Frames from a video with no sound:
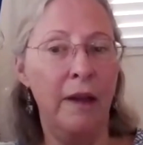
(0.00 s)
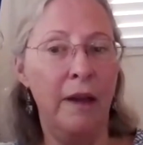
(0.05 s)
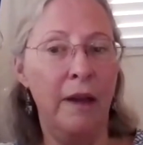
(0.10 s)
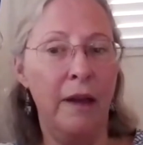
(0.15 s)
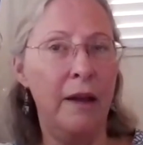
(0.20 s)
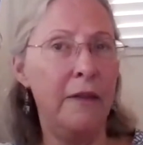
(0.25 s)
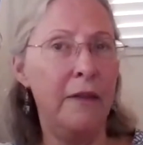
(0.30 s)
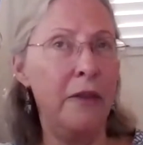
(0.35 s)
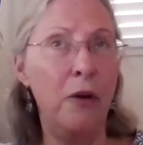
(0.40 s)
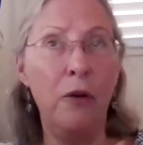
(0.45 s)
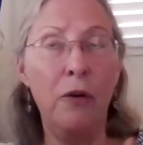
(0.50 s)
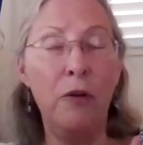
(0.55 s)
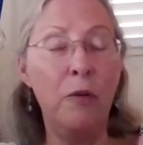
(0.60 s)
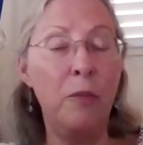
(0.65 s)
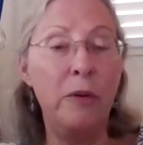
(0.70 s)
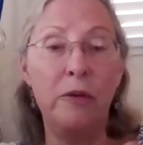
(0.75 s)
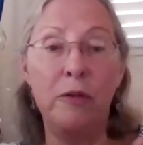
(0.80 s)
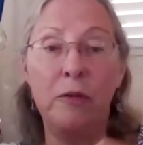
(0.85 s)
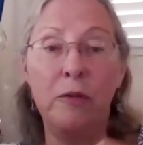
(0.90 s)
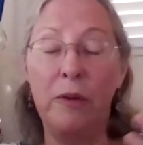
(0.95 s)
And the
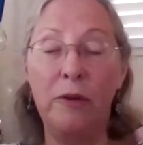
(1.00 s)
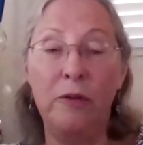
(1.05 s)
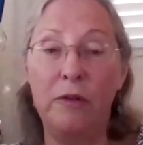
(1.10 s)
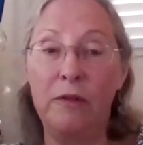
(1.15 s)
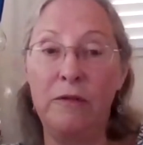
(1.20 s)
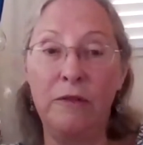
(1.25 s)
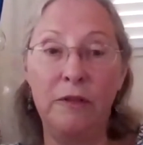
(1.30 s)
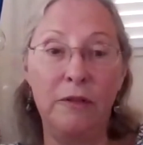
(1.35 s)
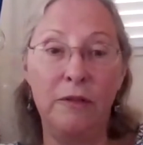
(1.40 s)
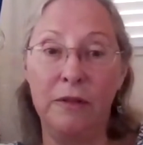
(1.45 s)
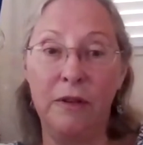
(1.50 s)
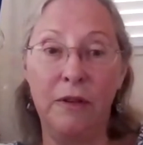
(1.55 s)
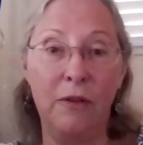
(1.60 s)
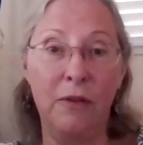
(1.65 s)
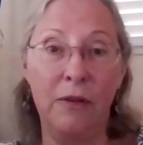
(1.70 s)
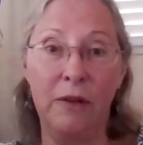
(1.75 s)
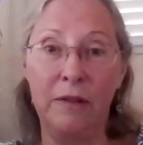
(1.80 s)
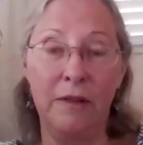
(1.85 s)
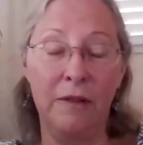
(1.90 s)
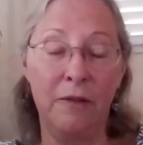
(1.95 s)
Ho'oponopono, if you don't
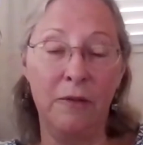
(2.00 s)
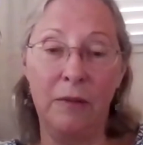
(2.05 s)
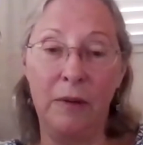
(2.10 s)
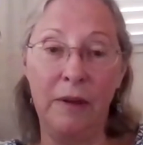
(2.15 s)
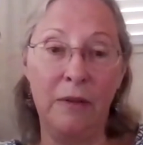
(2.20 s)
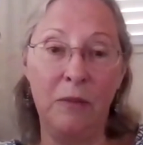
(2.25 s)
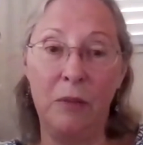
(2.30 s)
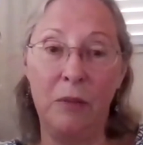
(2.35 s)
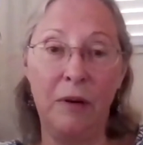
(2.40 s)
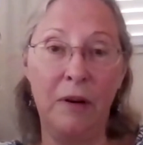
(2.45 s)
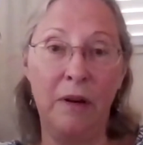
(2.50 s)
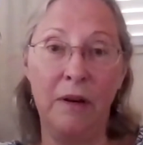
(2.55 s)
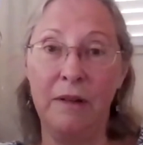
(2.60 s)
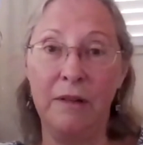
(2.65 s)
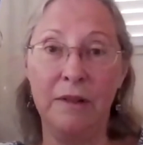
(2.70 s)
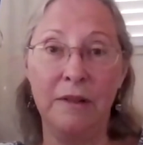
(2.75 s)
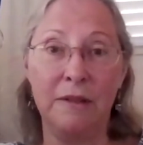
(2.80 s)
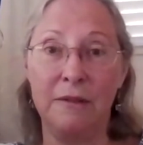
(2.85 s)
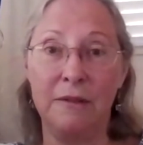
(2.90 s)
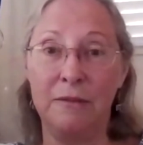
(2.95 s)
know it, Hawaiian prayer
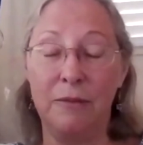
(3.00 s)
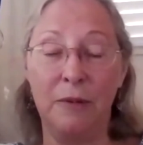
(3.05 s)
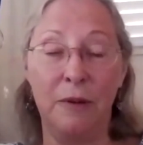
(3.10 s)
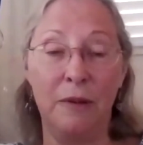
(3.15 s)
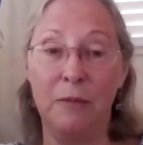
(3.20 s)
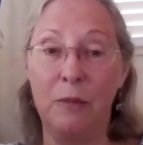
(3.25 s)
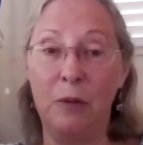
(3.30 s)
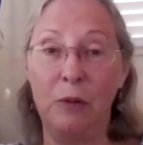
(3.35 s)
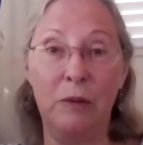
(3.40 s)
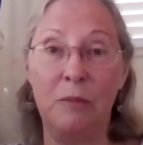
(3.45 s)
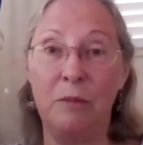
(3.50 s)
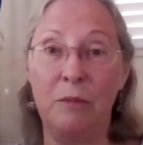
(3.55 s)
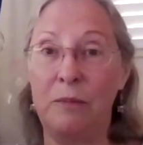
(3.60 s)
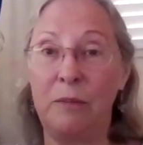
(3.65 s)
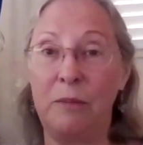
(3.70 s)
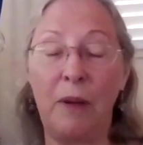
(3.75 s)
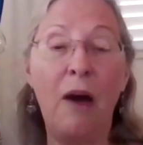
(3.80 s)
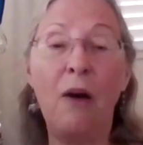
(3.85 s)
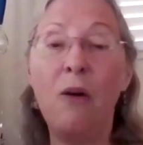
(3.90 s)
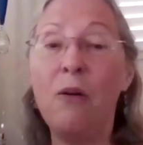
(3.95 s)
is one of the most
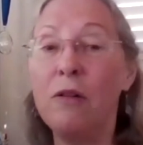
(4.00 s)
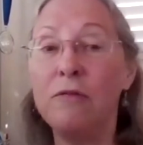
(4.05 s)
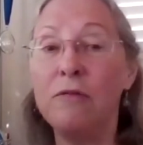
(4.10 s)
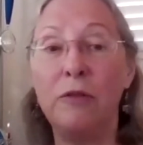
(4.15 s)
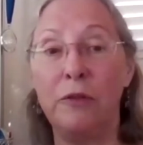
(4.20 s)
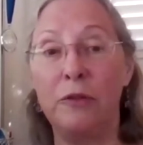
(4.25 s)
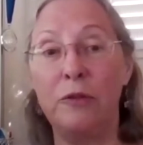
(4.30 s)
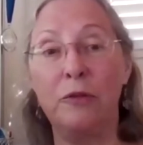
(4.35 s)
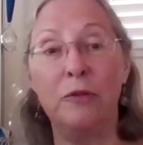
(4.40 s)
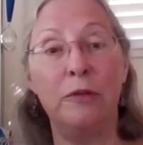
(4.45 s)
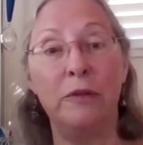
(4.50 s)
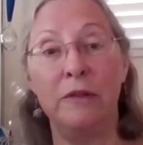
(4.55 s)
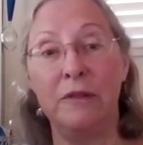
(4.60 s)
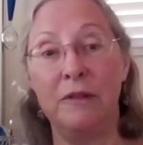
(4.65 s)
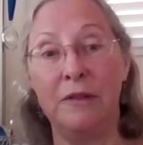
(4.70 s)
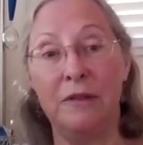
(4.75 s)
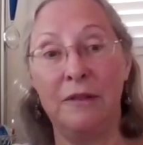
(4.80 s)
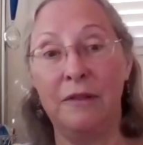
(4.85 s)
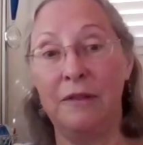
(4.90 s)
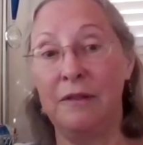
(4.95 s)
powerful
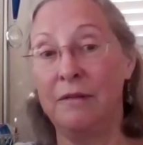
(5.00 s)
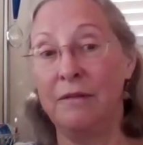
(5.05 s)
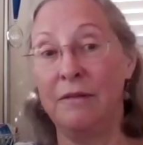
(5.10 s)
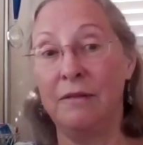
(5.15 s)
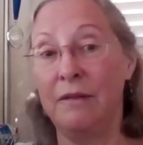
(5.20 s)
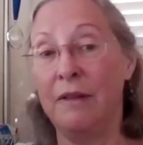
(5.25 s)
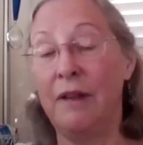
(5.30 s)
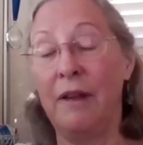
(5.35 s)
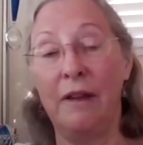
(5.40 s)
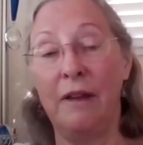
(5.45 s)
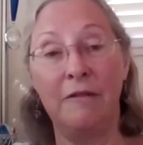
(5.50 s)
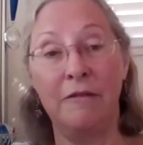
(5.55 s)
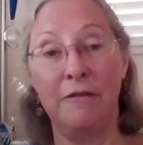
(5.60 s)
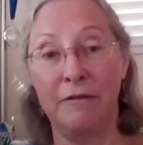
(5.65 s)
tools in life.